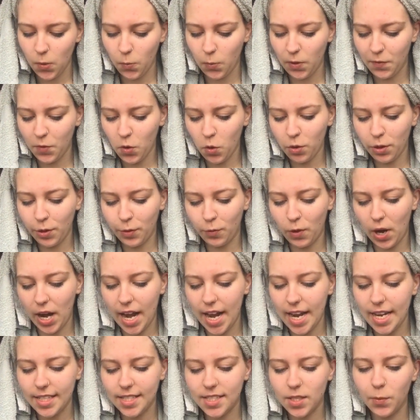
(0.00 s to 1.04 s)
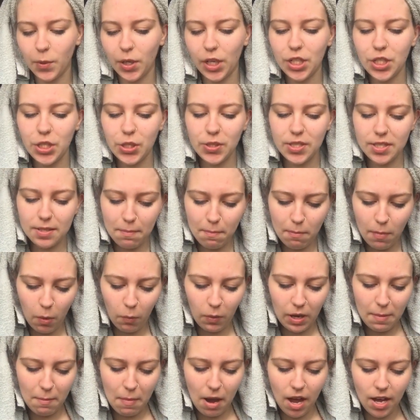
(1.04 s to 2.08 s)
we've got 3, so we're going to do some
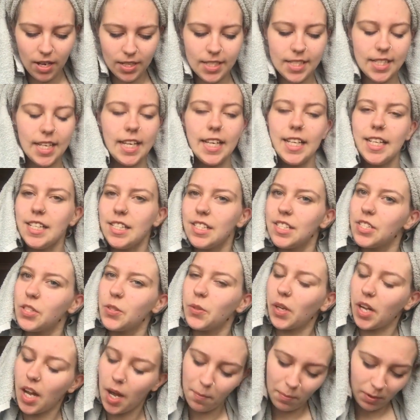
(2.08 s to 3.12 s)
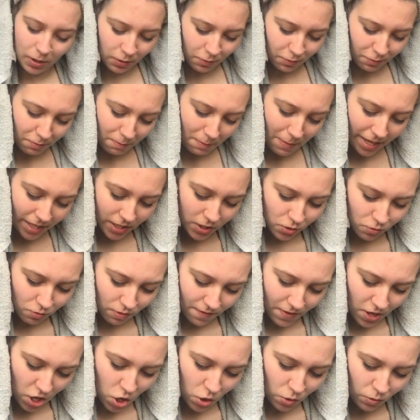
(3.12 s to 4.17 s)
multi-masking, do a couple of mixed
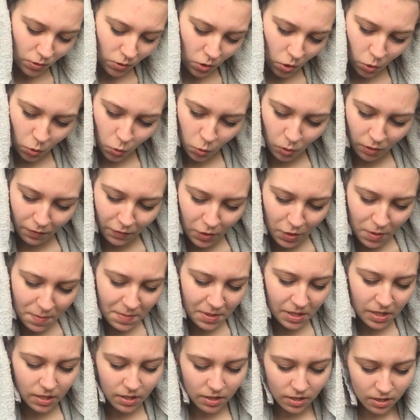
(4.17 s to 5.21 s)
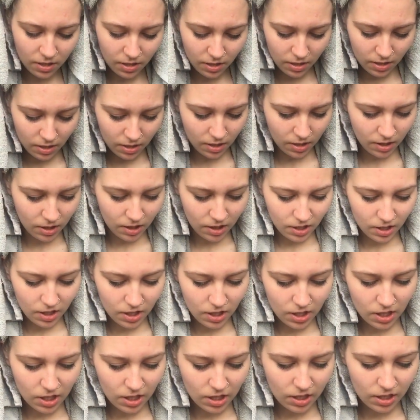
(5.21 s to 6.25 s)
reviews on all of them.
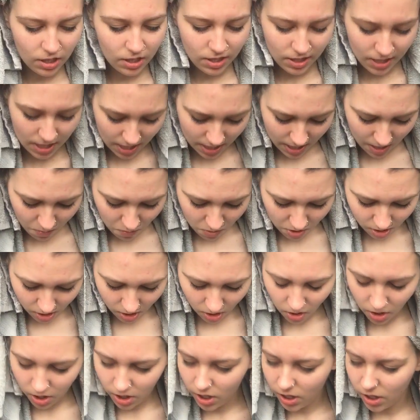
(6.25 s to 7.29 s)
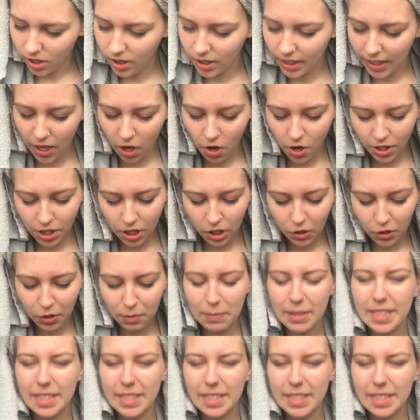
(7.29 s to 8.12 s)
See, that one they kind of look